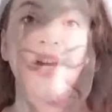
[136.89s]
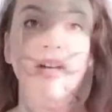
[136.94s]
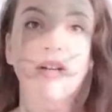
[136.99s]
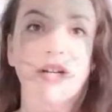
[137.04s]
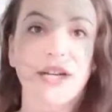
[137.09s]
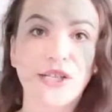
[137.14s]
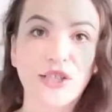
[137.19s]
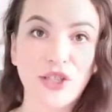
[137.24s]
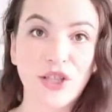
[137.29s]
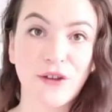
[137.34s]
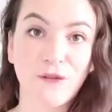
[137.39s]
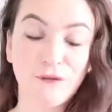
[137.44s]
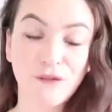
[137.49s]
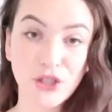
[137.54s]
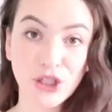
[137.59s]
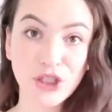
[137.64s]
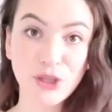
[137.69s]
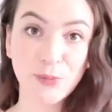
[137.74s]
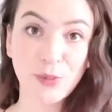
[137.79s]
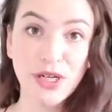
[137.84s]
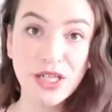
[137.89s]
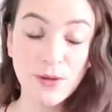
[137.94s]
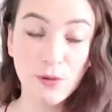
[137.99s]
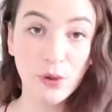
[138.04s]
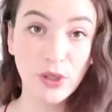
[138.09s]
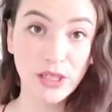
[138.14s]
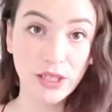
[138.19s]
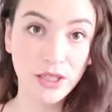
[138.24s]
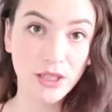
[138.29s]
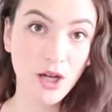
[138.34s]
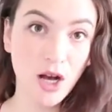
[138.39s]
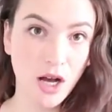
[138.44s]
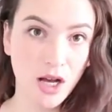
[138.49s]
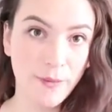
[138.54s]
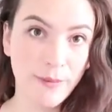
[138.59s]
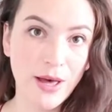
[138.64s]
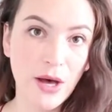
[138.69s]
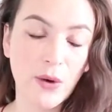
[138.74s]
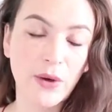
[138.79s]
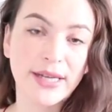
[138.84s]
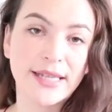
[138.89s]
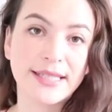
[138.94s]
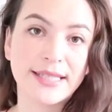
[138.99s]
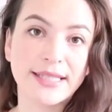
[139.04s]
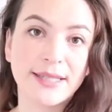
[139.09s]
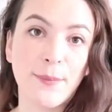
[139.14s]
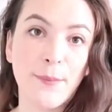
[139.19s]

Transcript: right so the first brand we're going to talk about is